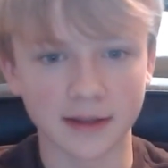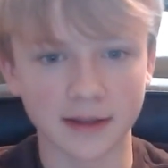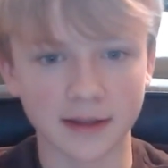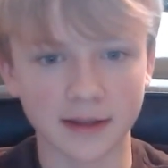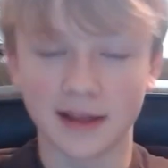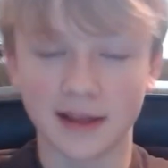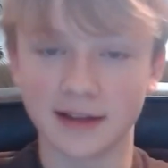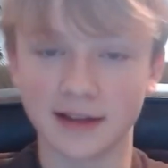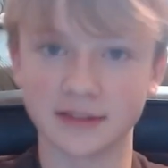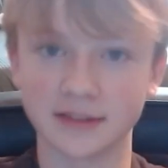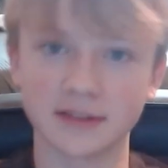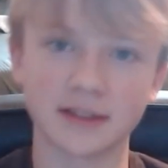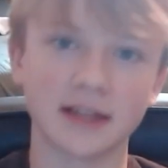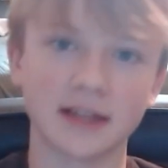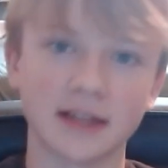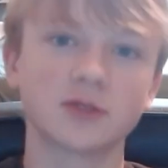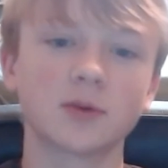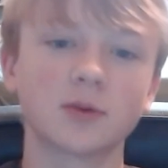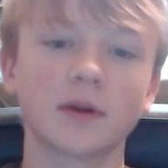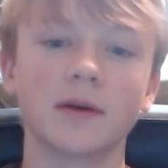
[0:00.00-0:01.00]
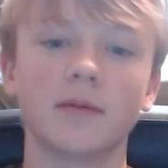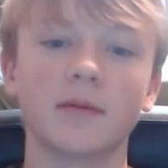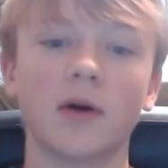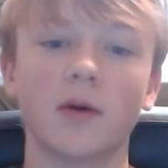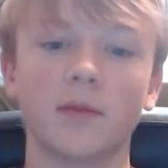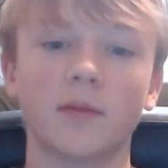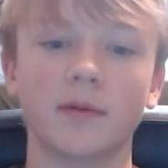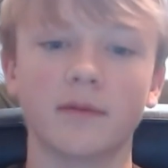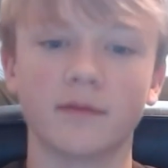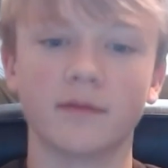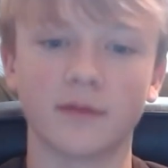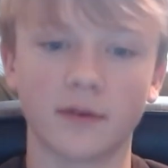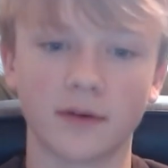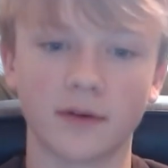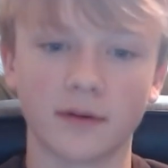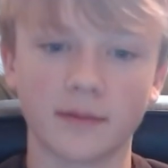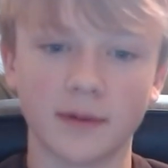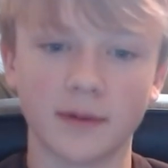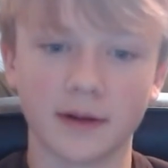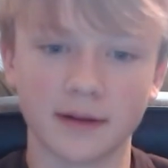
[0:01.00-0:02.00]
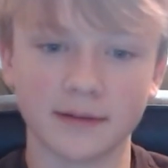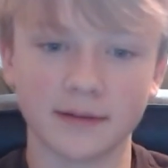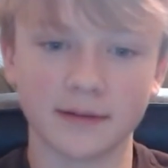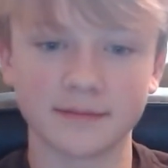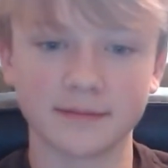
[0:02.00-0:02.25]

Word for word: that's that's what I'm hoping for, but